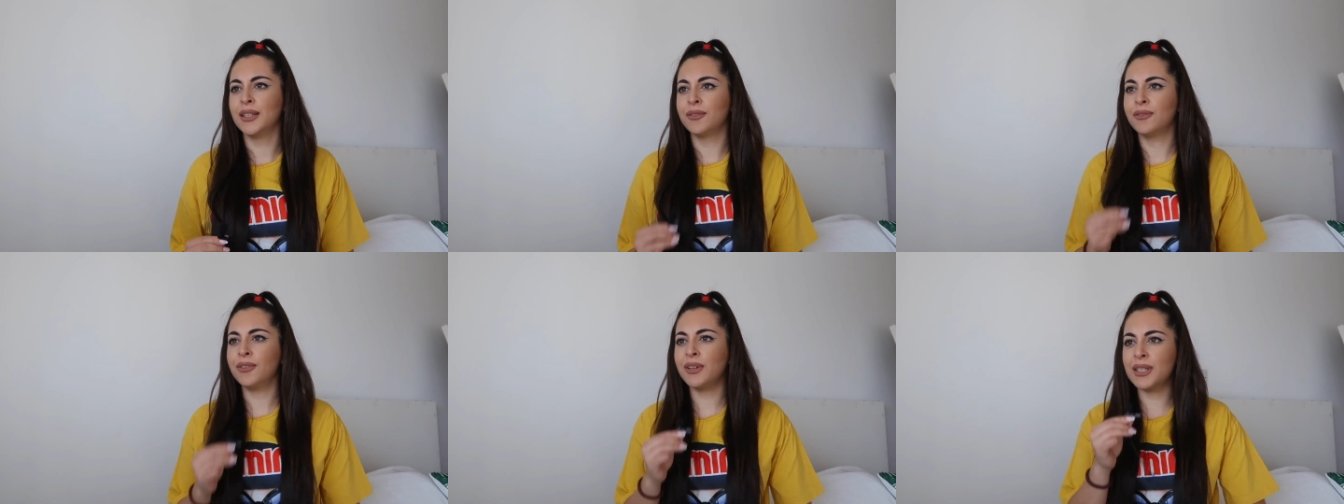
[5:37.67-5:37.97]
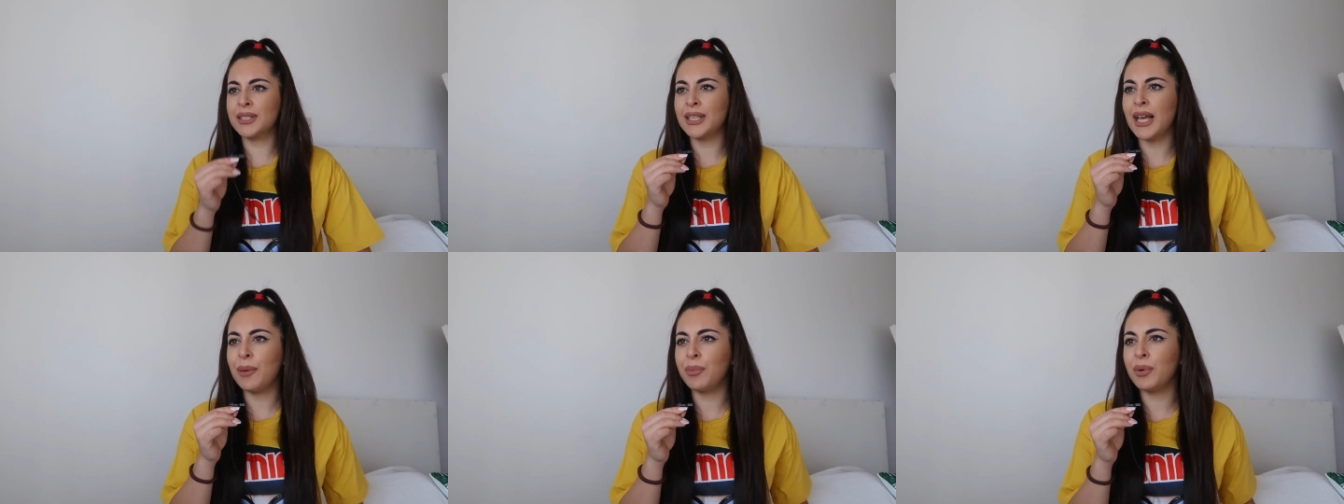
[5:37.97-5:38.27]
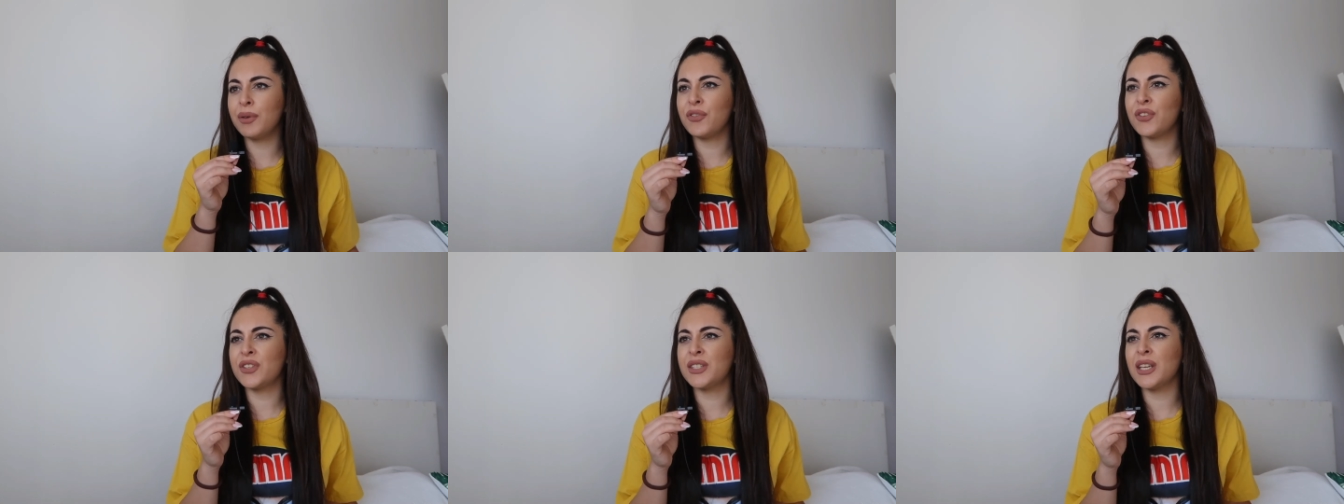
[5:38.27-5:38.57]
For example,
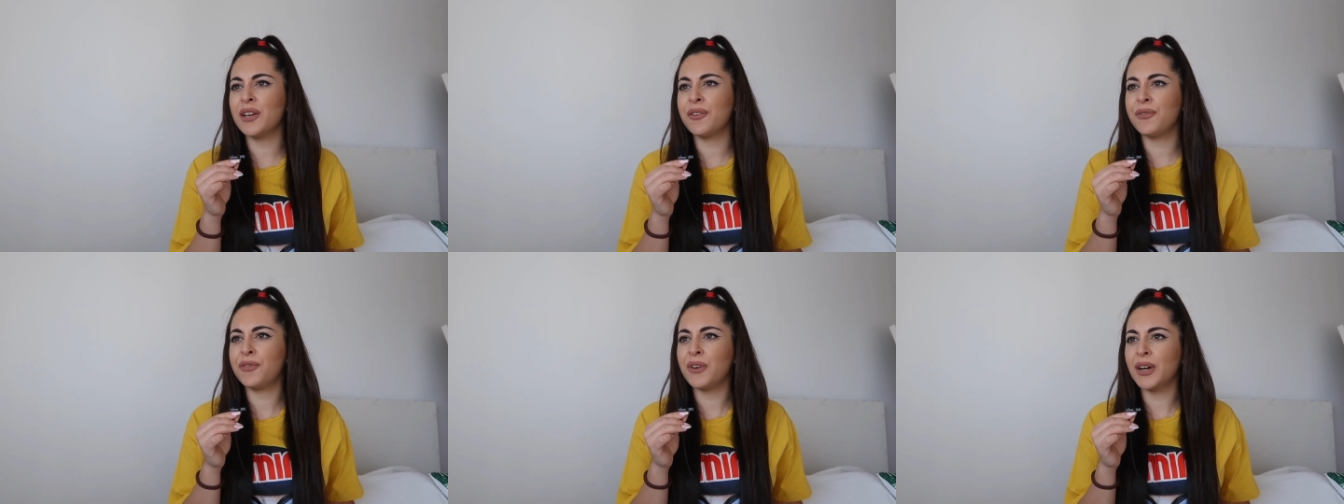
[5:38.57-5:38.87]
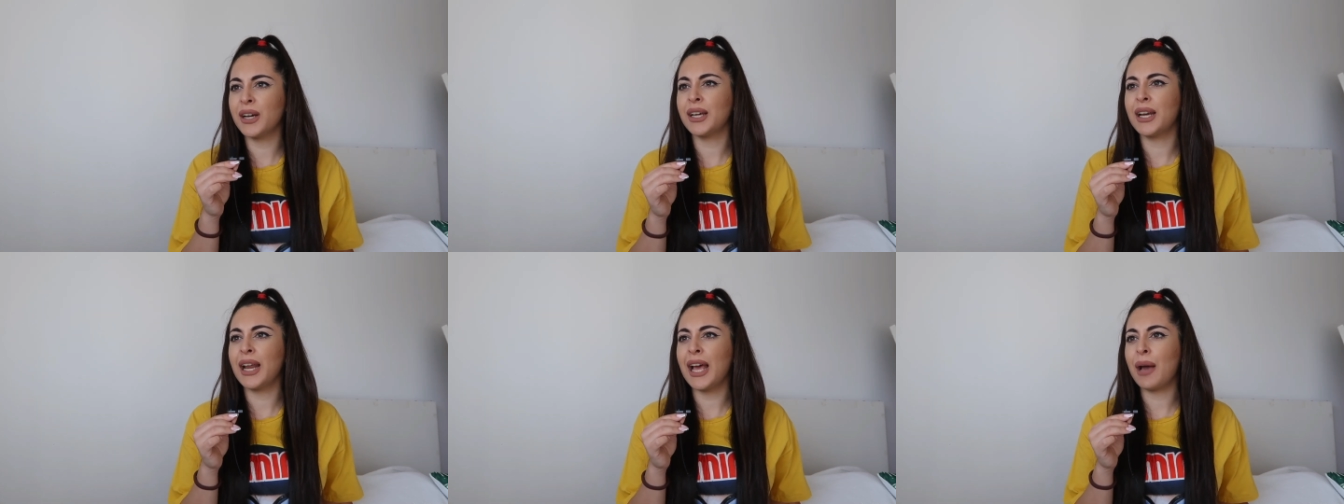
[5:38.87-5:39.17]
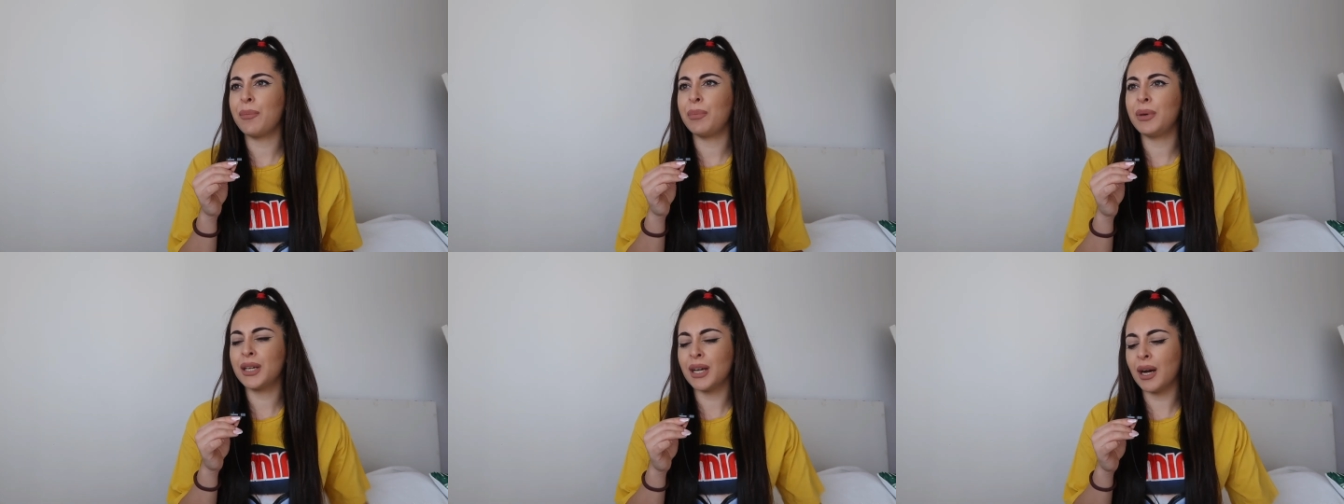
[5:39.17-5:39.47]
if you see a fucking
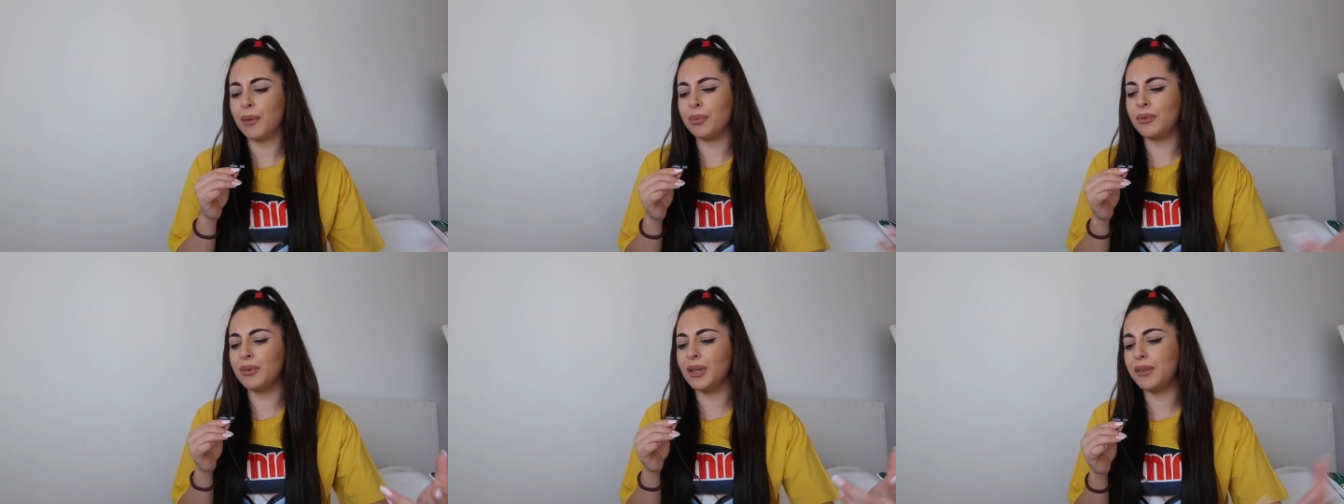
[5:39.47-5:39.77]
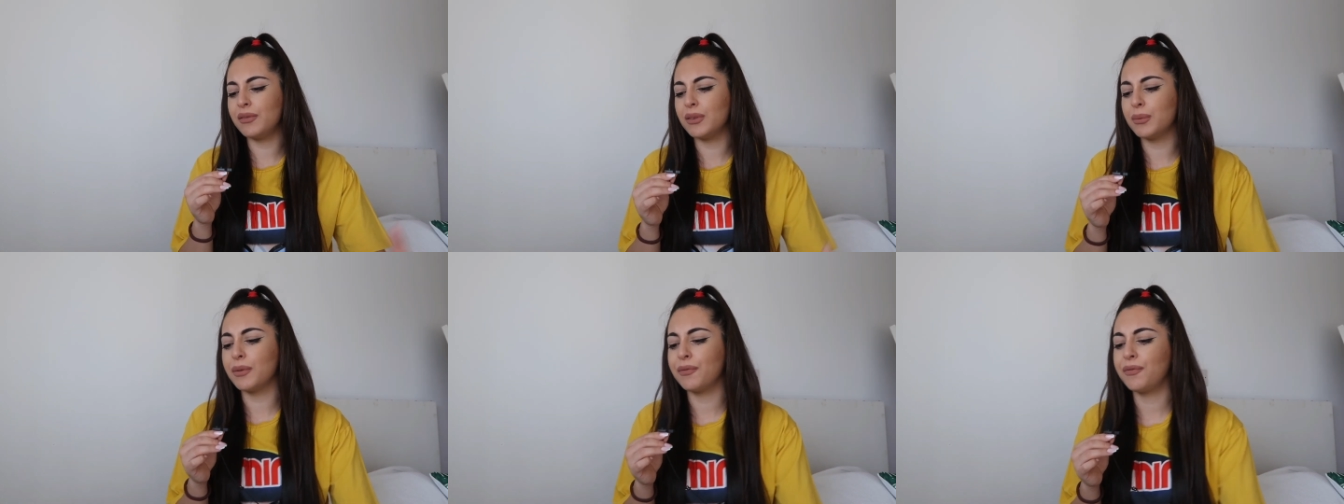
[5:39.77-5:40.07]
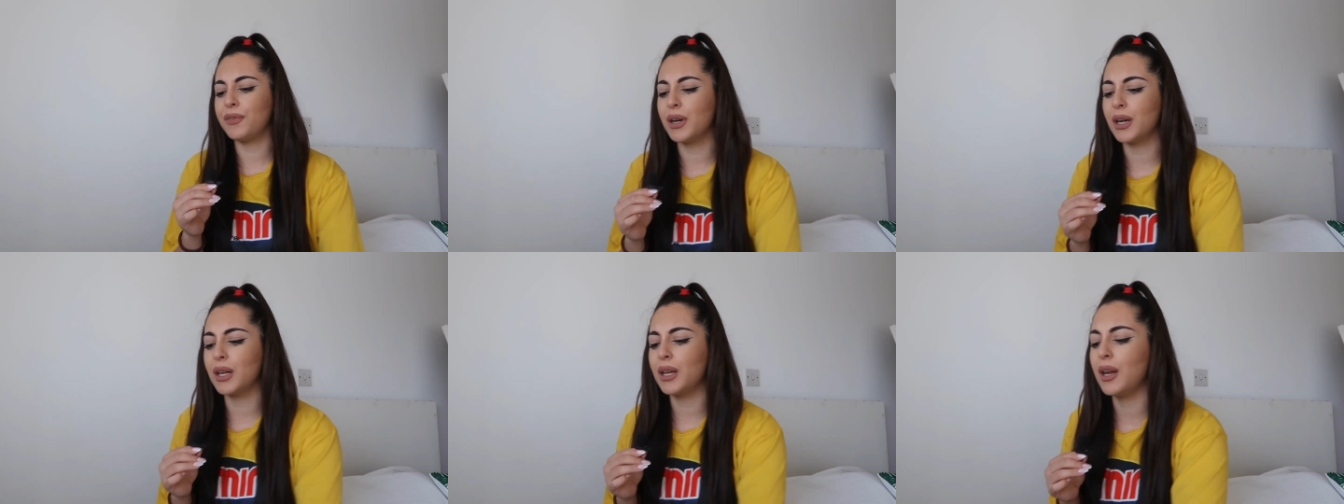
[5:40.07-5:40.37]
happy couple, leave them the
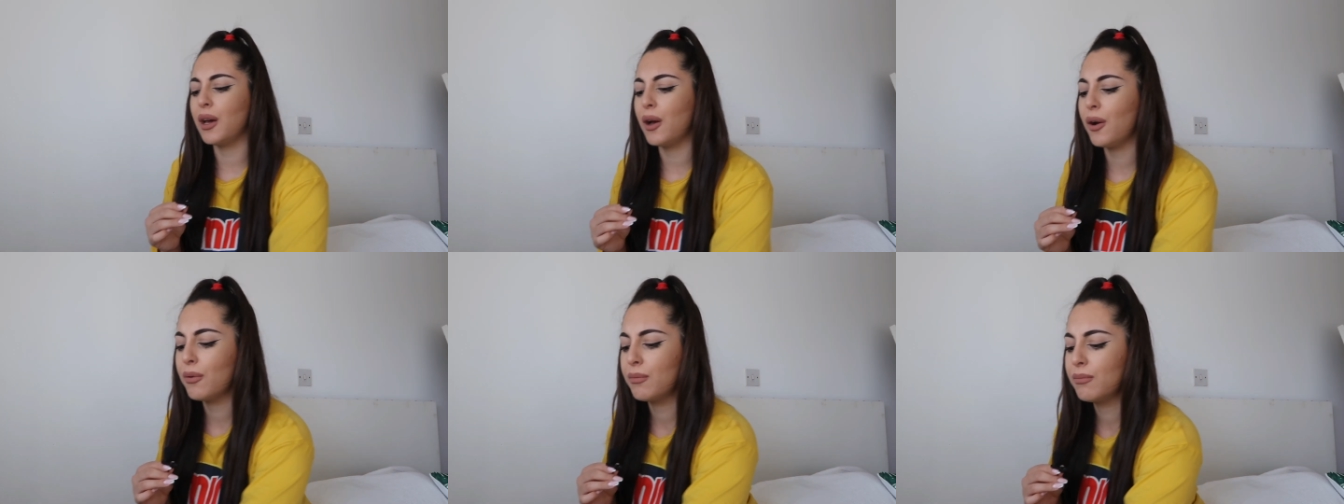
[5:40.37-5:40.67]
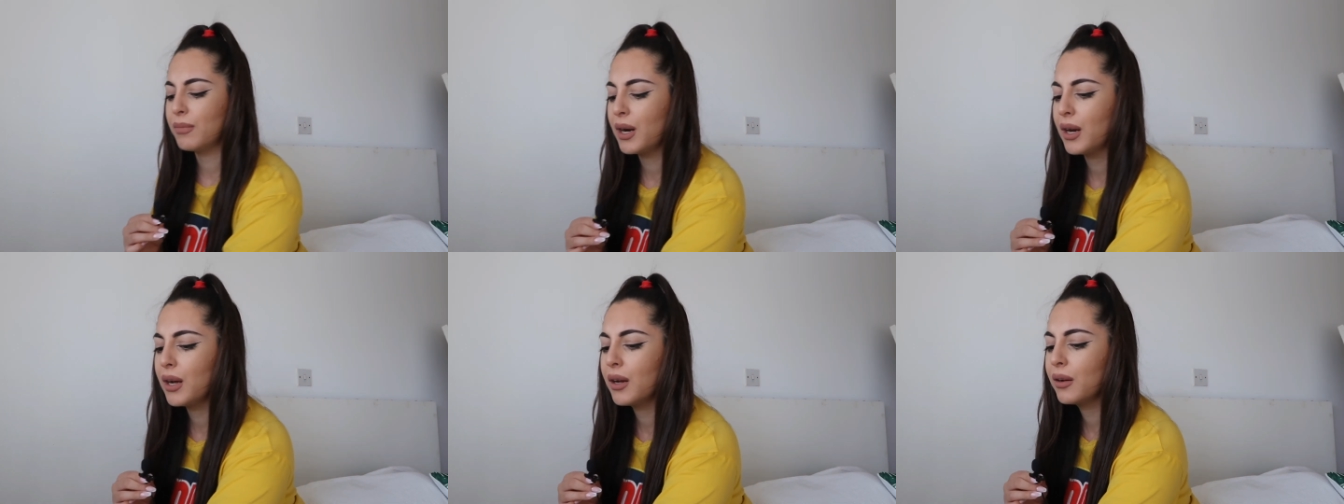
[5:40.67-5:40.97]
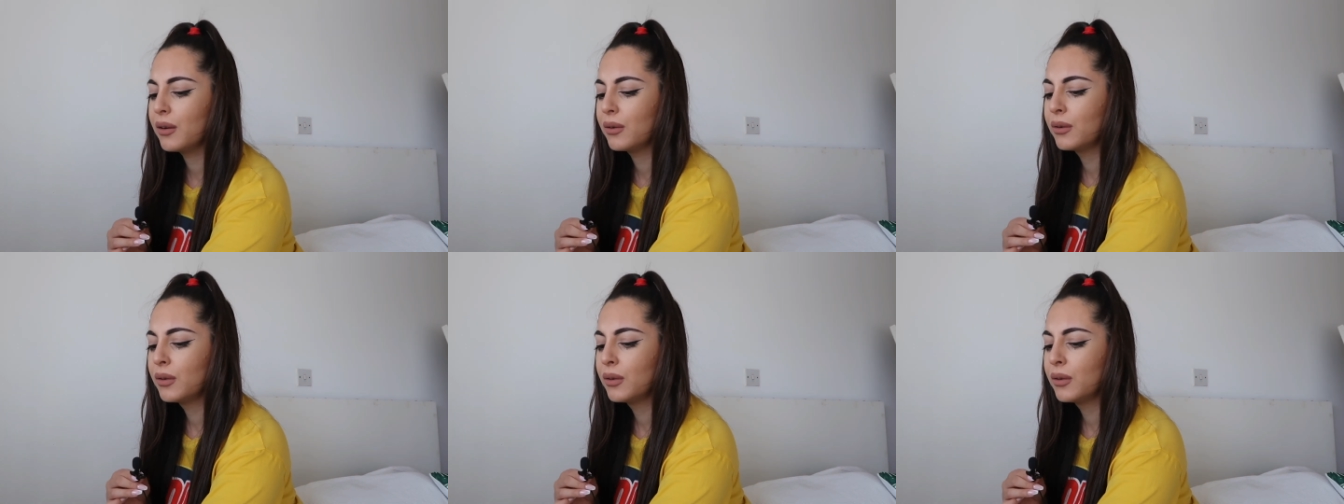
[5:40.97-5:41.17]
fuck alone, bro.